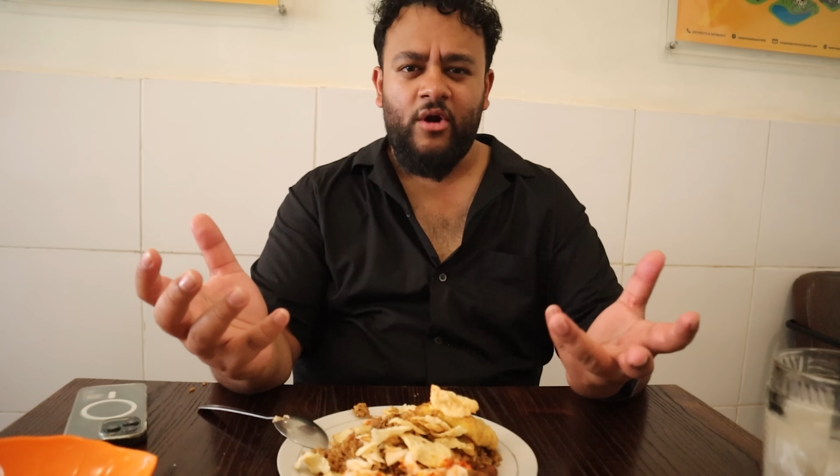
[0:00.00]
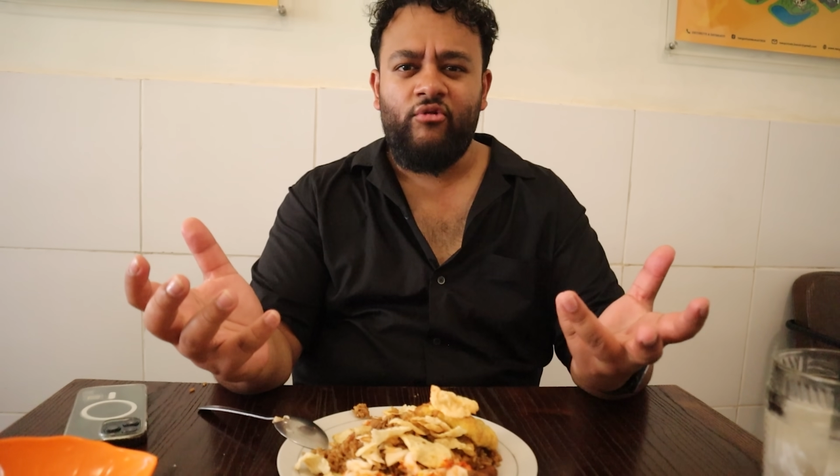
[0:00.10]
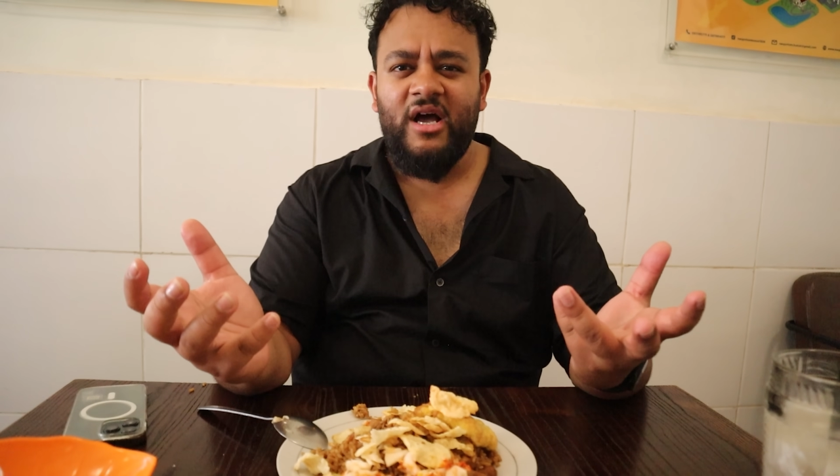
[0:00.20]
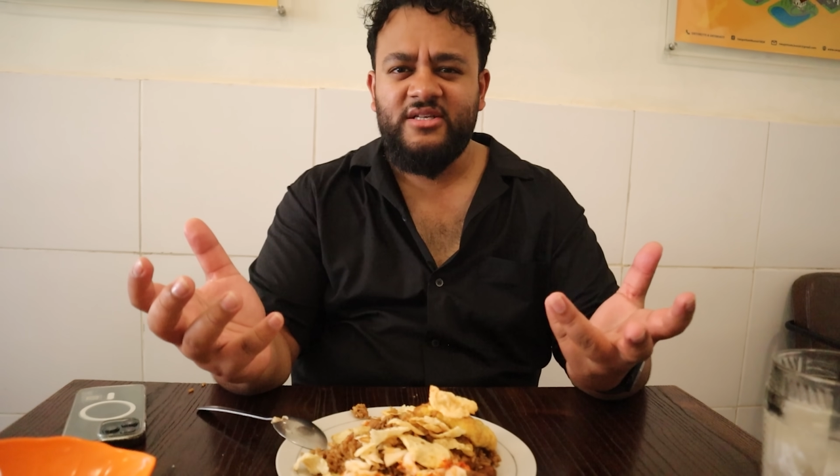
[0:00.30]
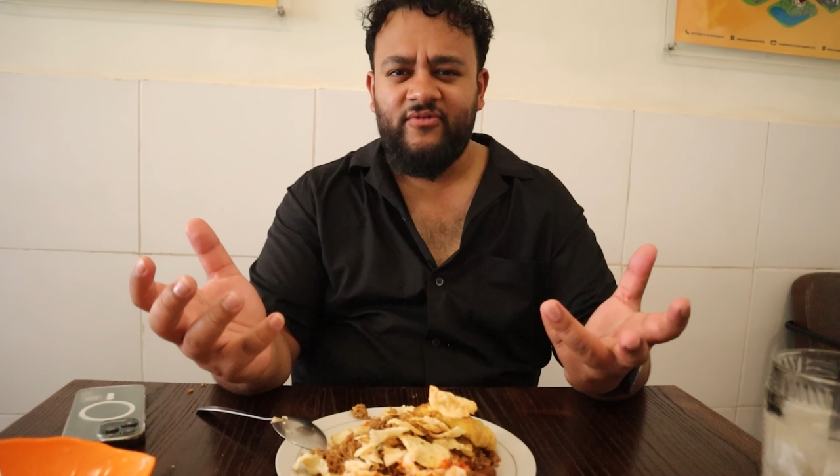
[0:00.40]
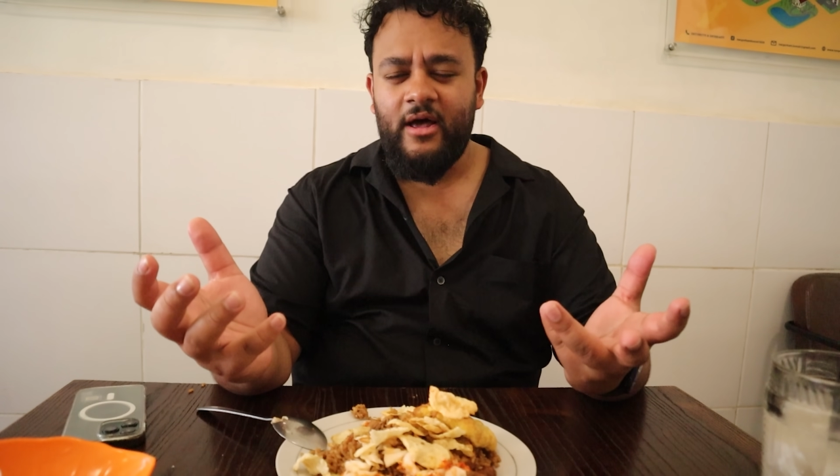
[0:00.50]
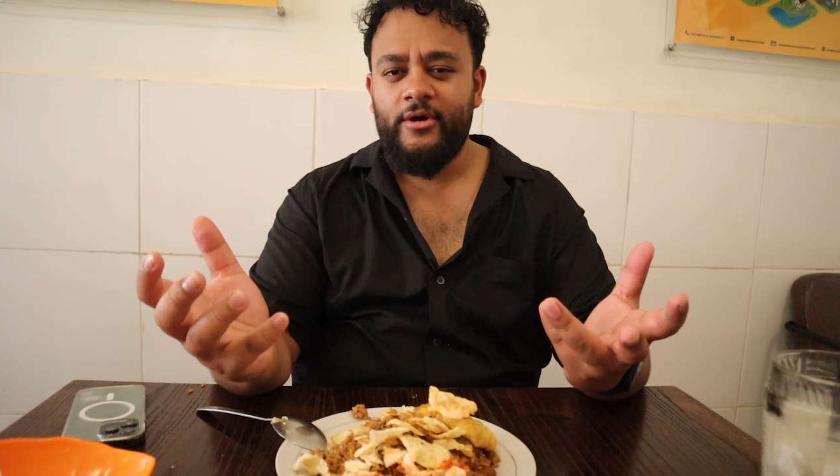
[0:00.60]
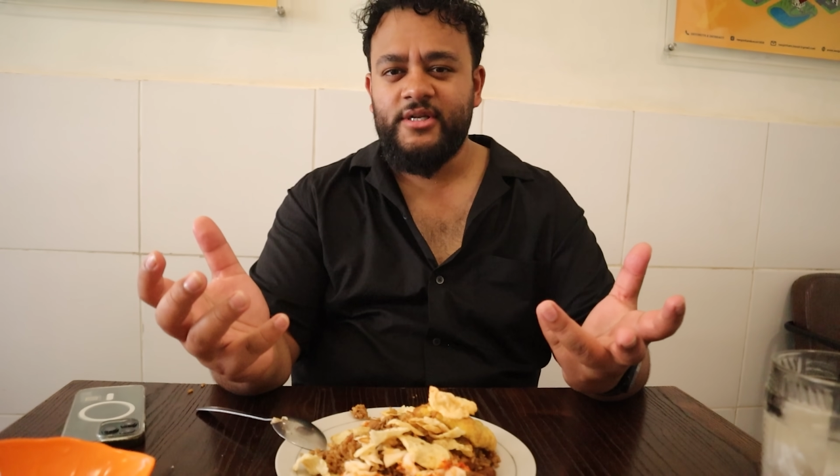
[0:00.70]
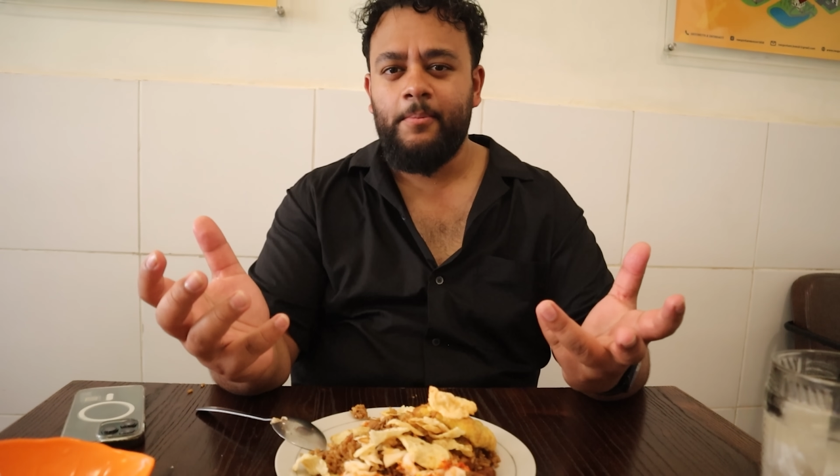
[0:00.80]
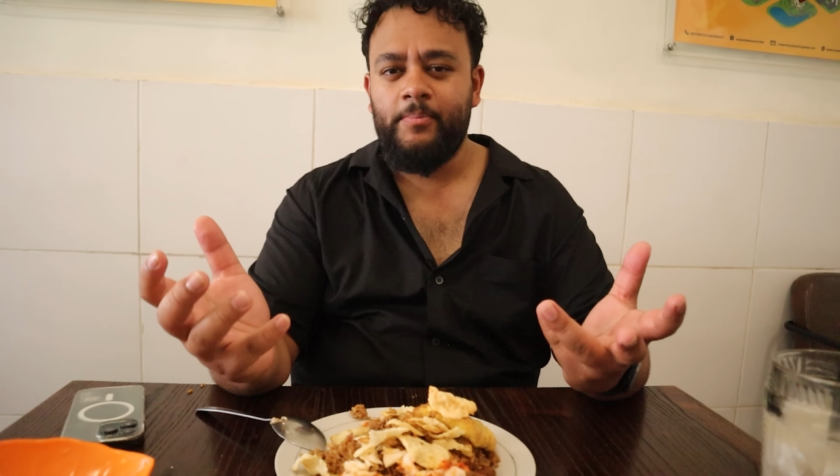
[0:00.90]
rice
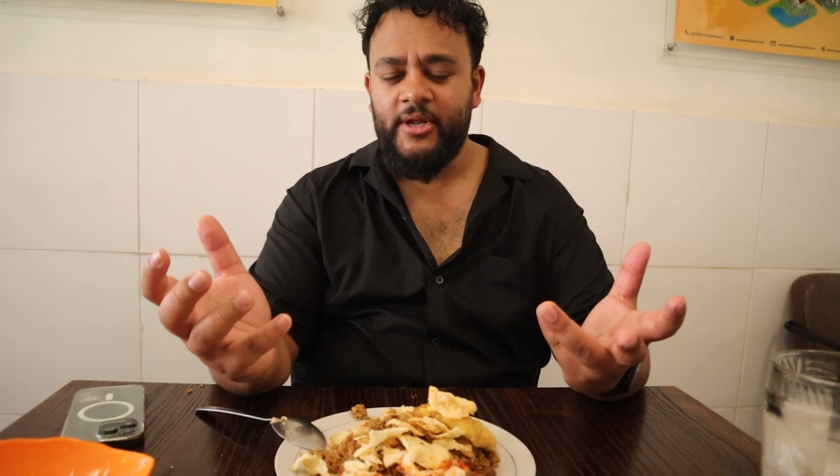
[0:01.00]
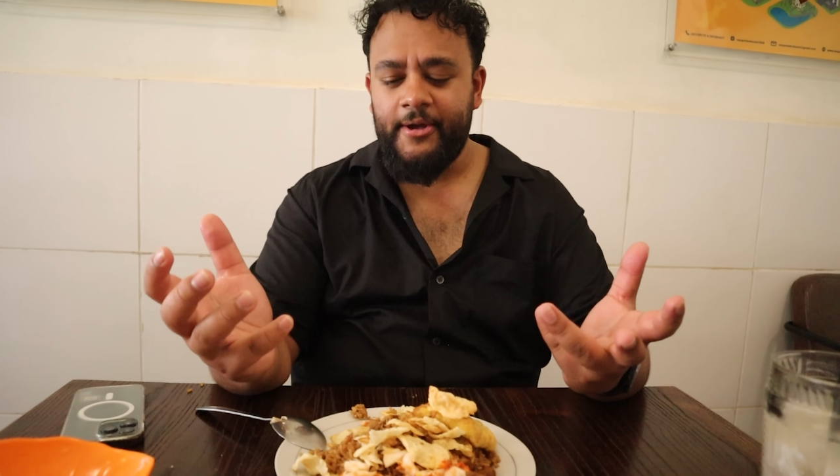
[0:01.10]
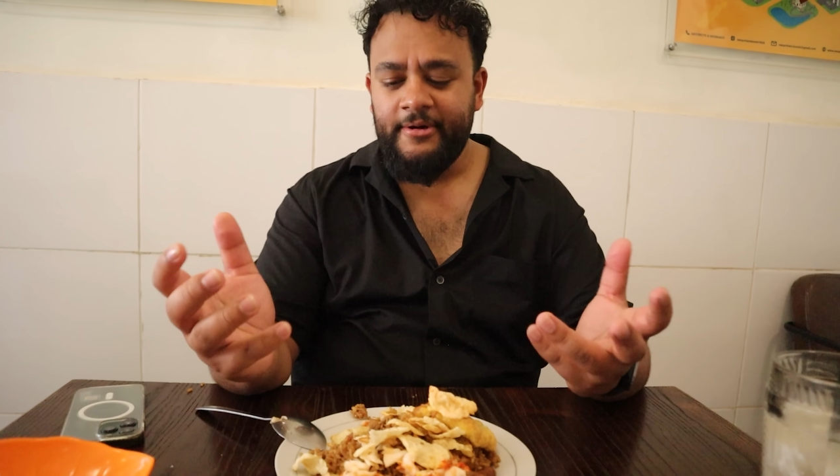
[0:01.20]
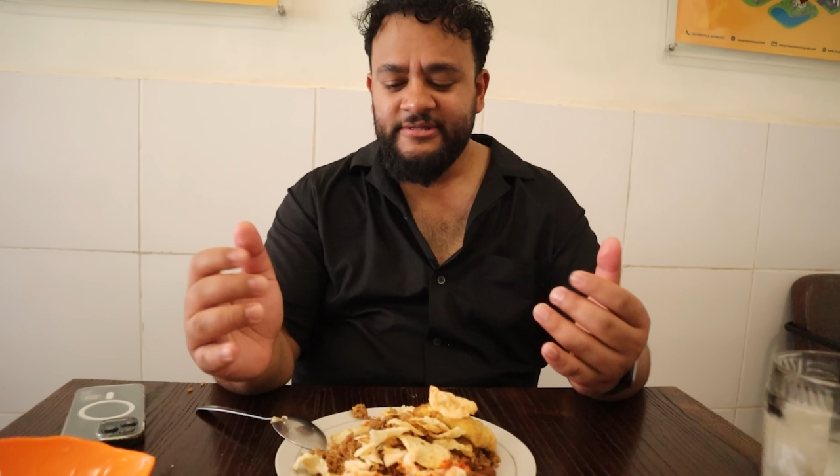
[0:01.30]
flour dumpling.